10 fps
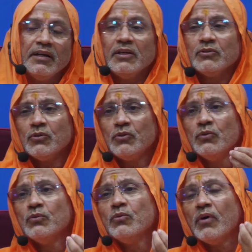So
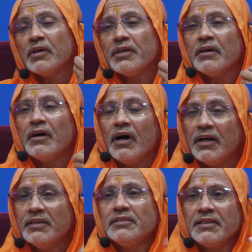you
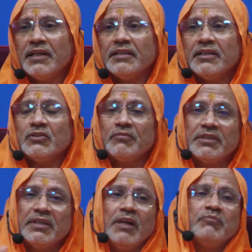understand this with
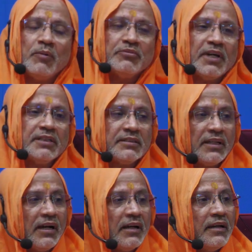the help of
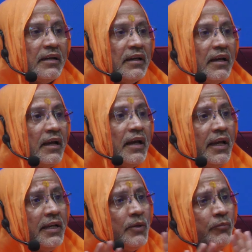Shastra,
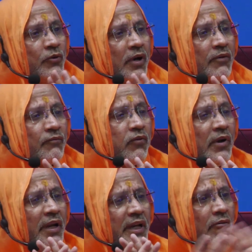and if you are
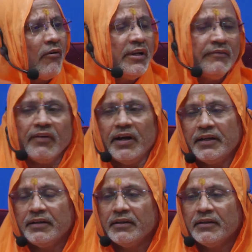fully
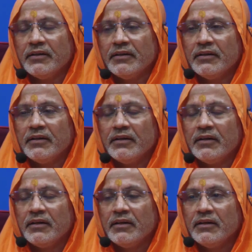qualified,
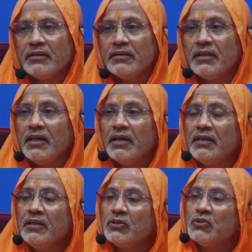
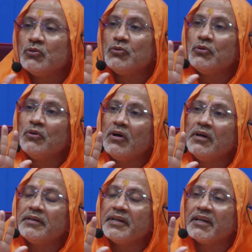then you do
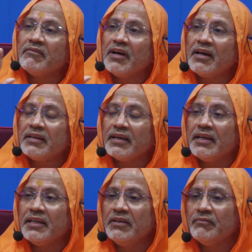not require
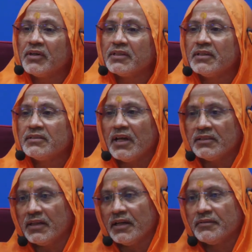any further
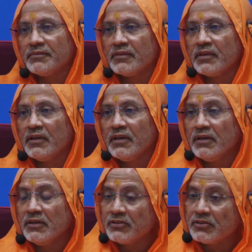sadhana.
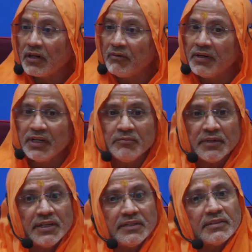Shravanam
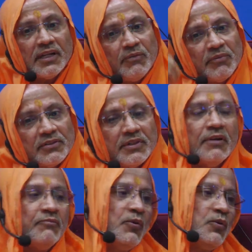itself is
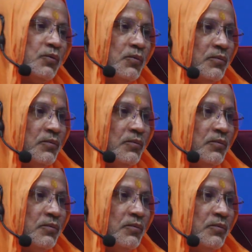enough for you.